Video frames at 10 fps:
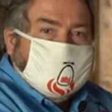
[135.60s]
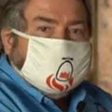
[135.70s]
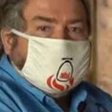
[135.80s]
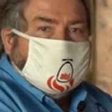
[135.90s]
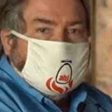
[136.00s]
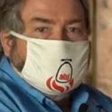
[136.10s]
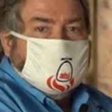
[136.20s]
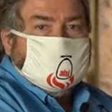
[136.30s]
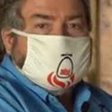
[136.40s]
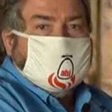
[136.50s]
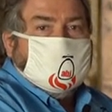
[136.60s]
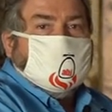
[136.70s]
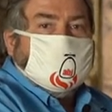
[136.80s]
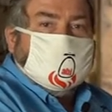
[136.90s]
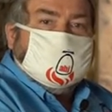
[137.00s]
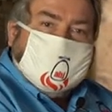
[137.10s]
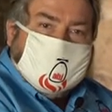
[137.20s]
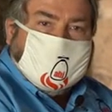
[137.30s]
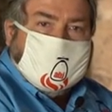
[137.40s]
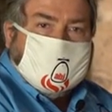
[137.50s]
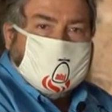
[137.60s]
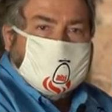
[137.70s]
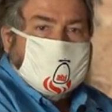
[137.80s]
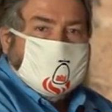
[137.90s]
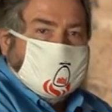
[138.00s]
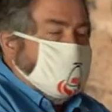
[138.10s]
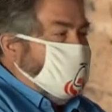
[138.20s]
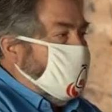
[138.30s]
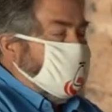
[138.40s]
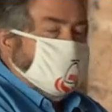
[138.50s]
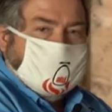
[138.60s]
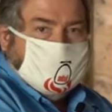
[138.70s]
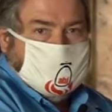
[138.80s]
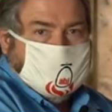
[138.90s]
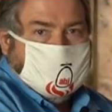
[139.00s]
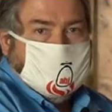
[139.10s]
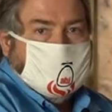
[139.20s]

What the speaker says: have to close in order to mitigate that water damage.